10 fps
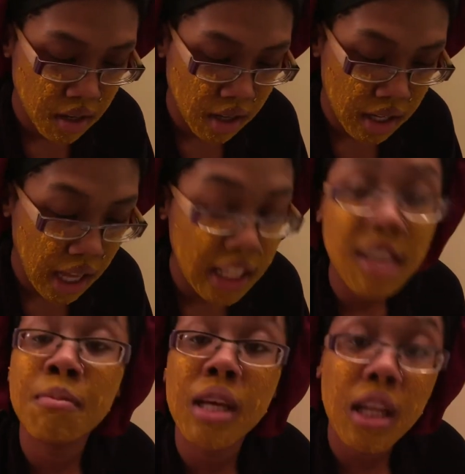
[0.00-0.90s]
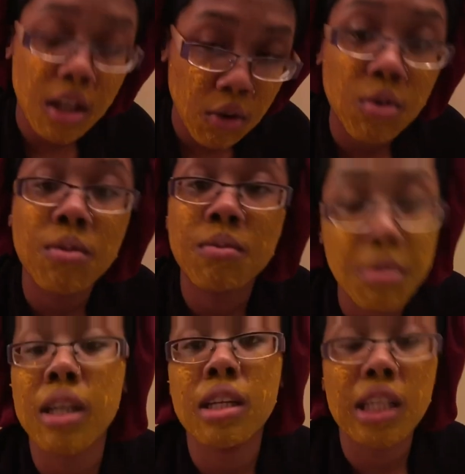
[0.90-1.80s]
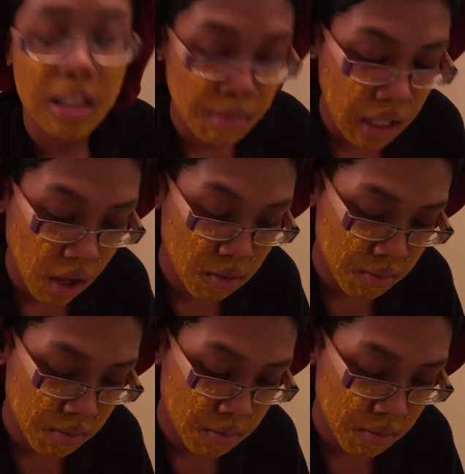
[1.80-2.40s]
Not leave me alone, but leave me alone.